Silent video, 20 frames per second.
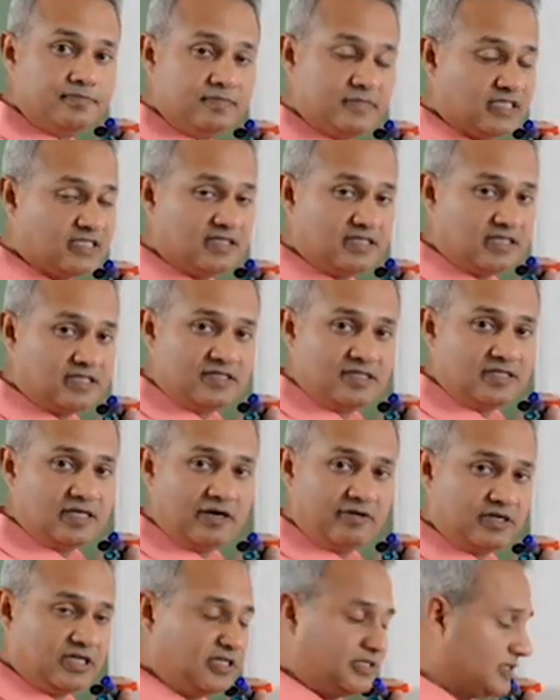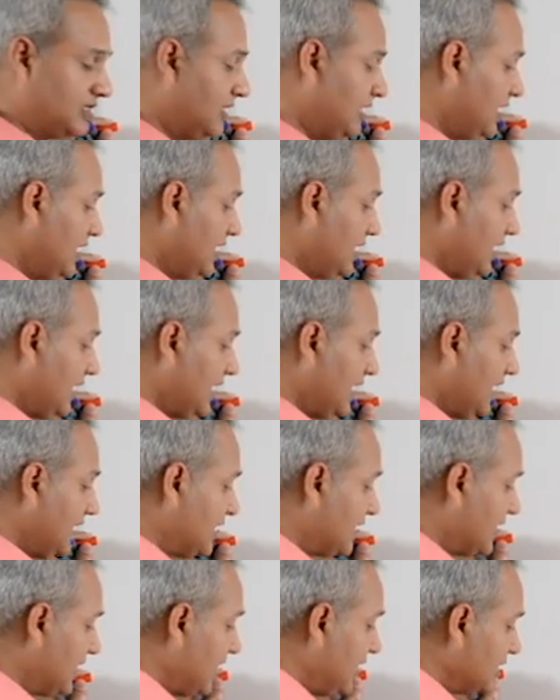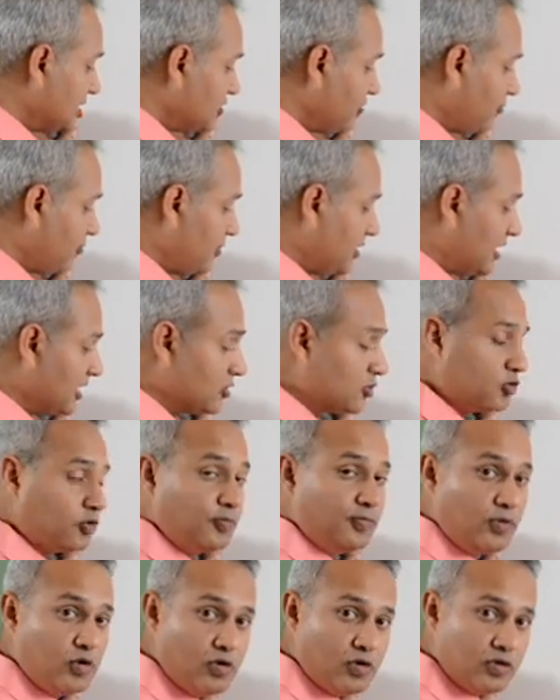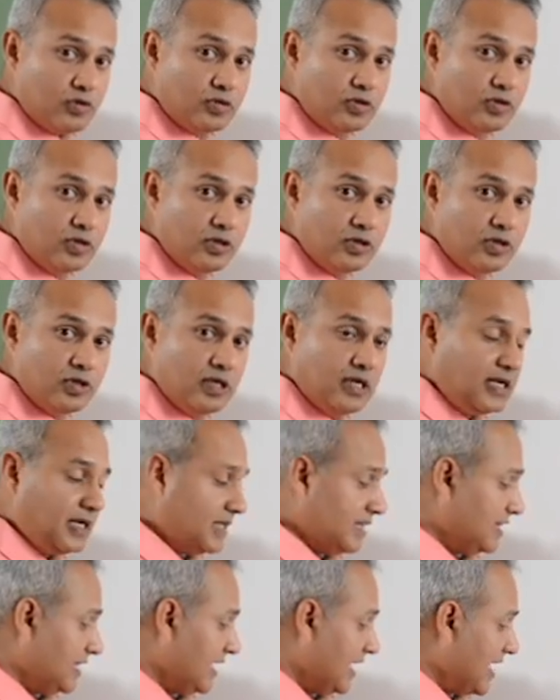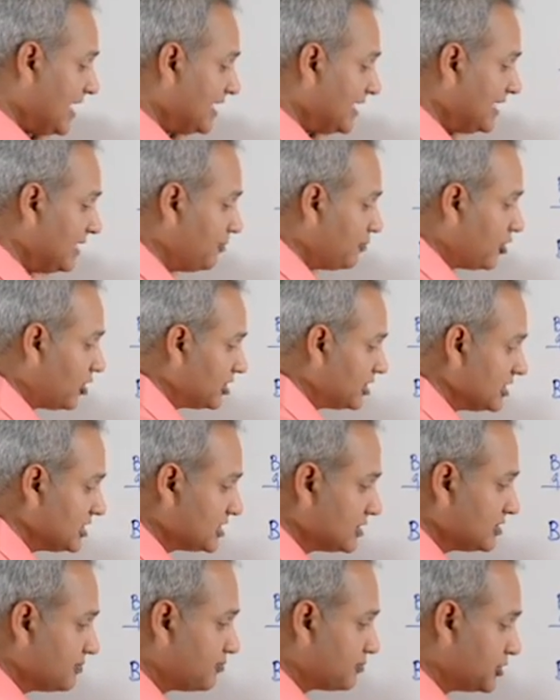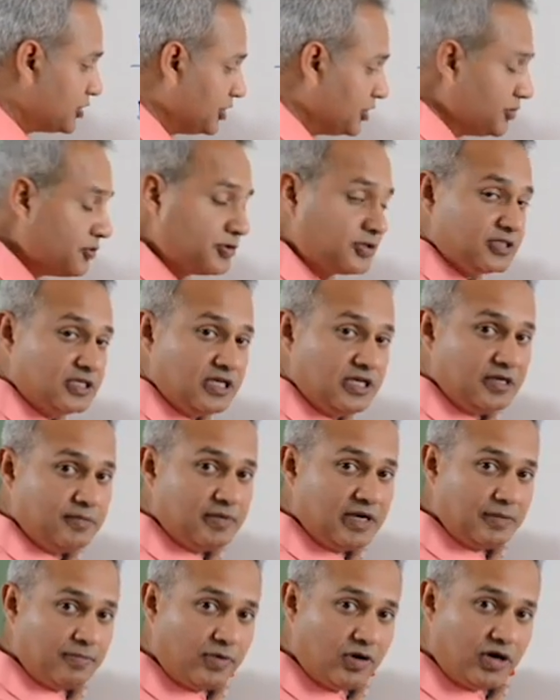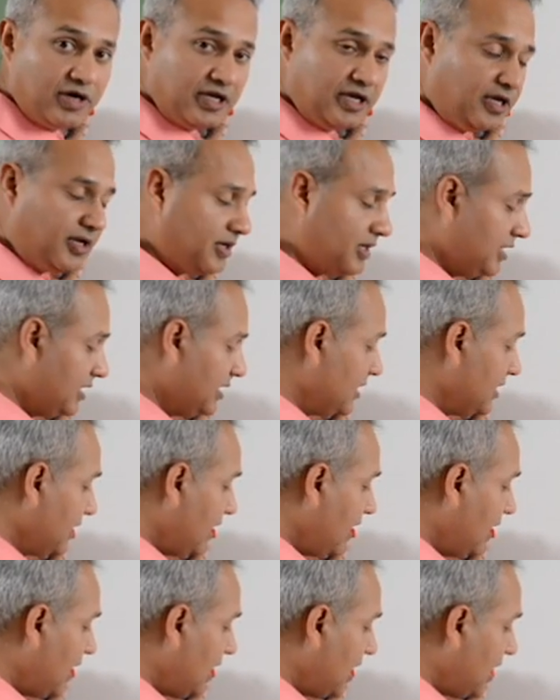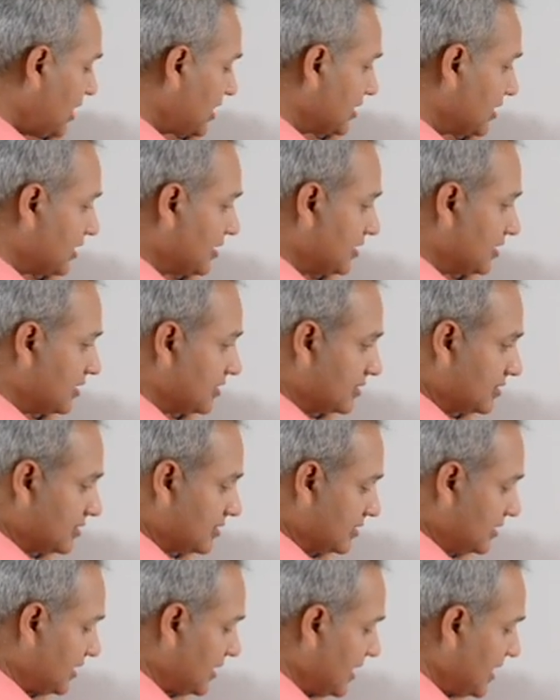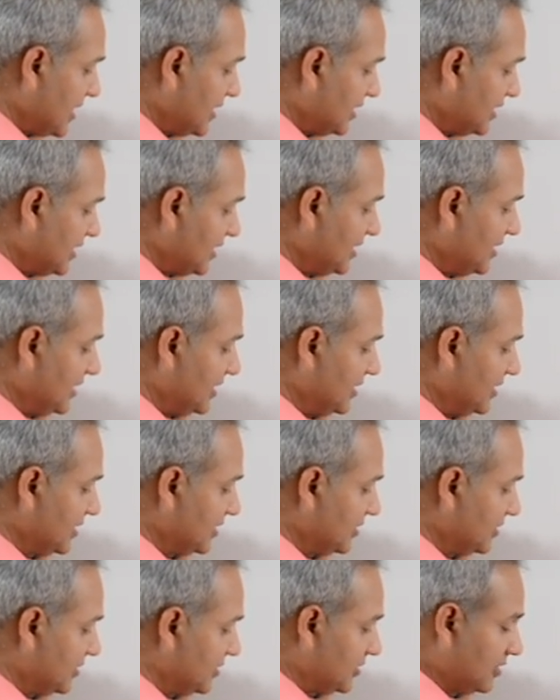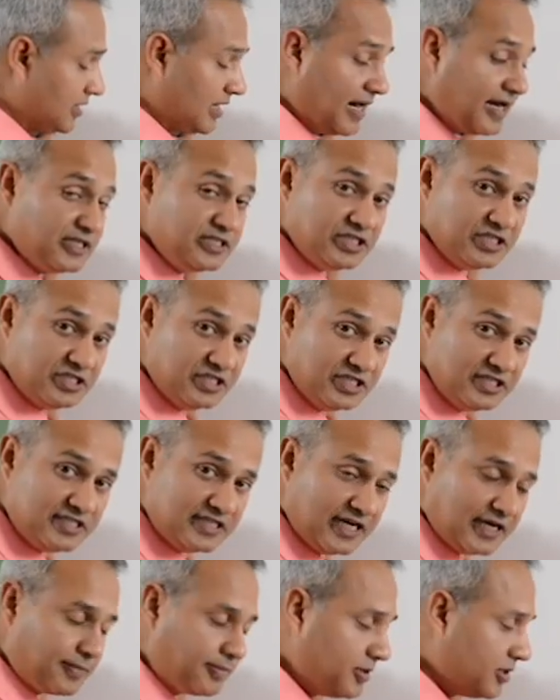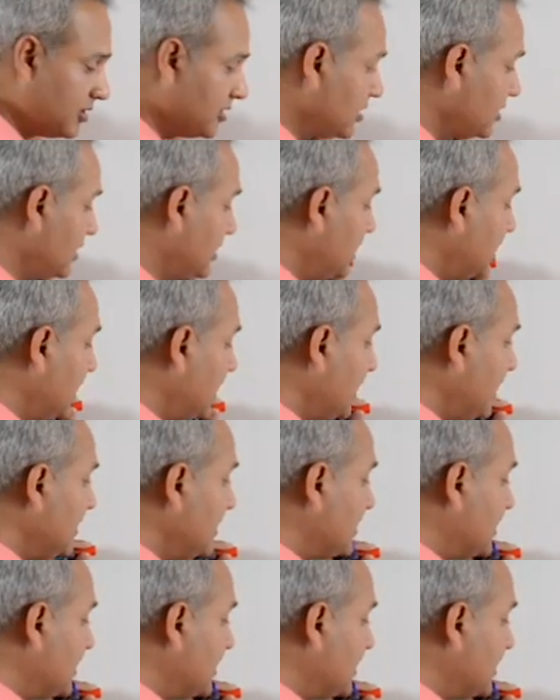This, this is how it is. In case of blood group O the antibodies produced in my body are anti uh, IgG type. In